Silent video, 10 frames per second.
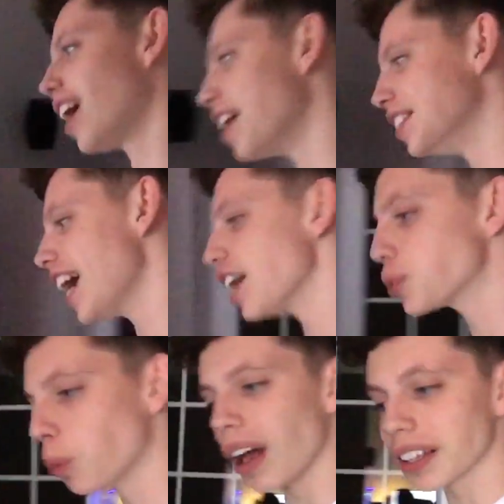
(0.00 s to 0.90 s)
and
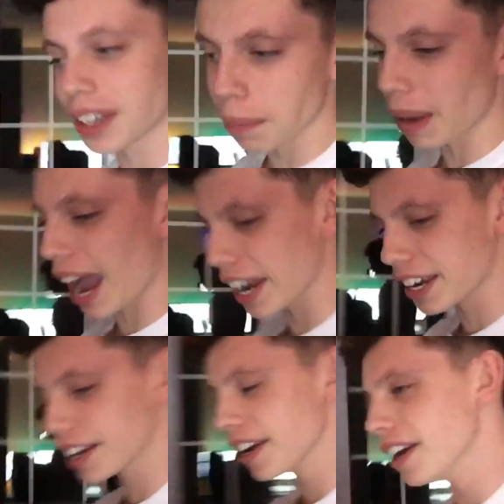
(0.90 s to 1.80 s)
yes, welcome
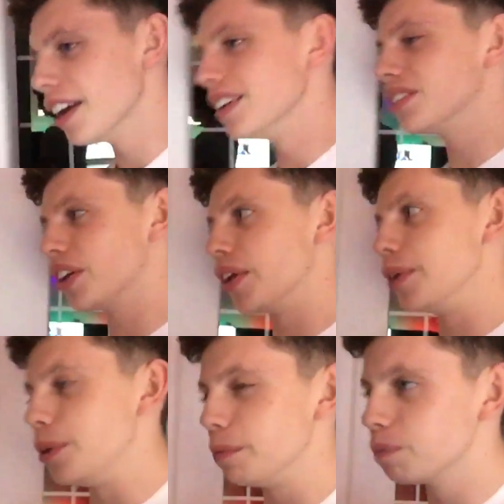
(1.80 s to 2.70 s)
back
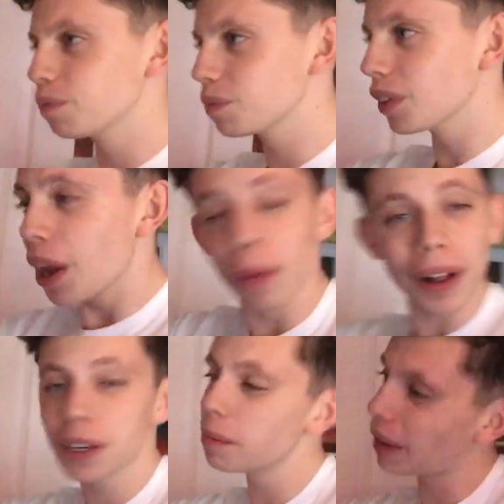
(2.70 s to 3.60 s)
to the
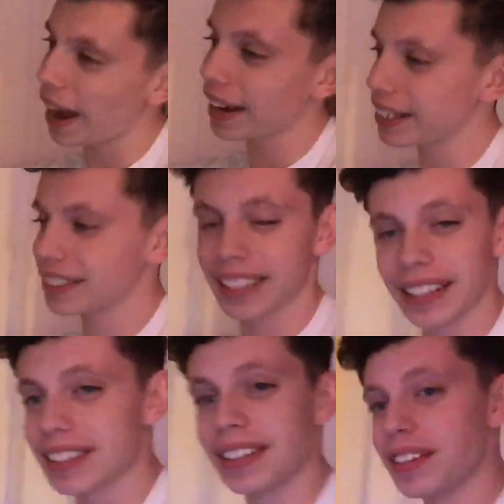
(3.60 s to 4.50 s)

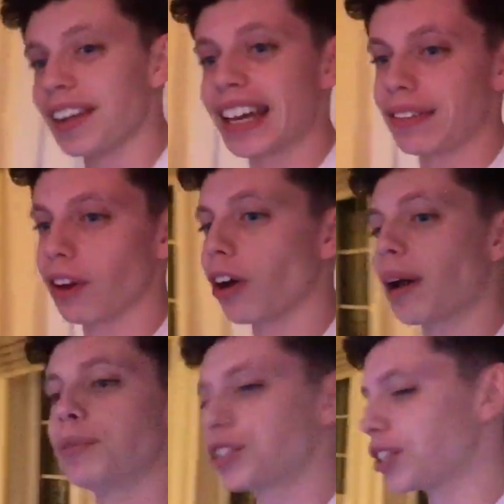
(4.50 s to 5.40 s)
daily vlog. I'm just